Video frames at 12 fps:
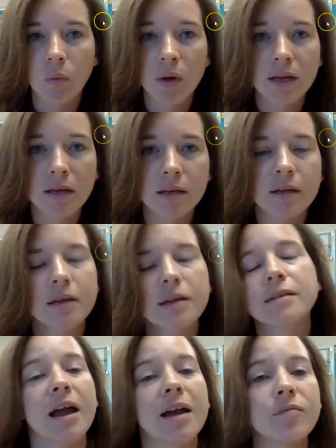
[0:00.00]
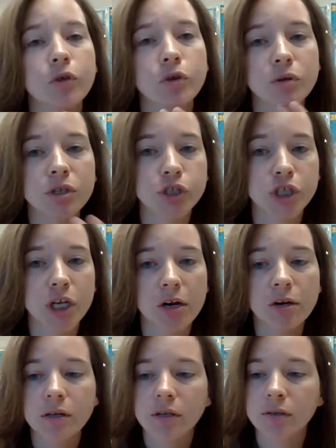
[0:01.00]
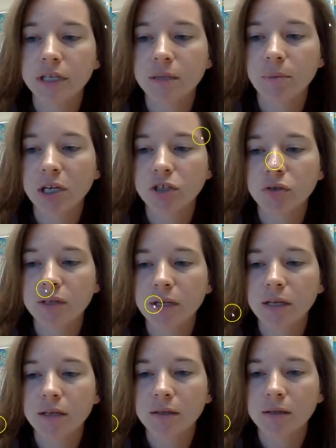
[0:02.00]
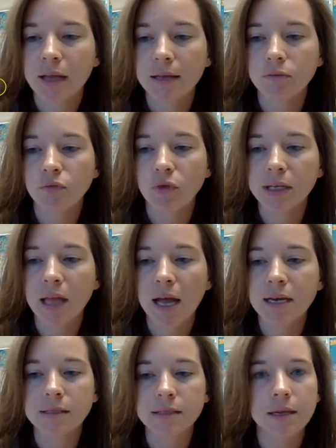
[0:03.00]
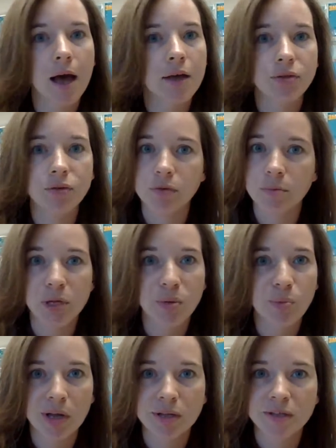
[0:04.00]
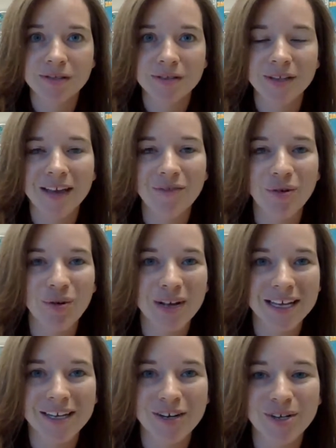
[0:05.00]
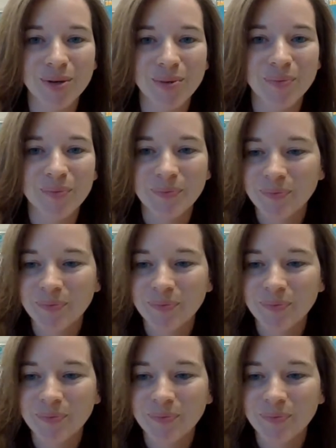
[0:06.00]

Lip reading: When it's time for you to share, you'll need to make sure that that red line is not through the mute button so that everyone can hear you.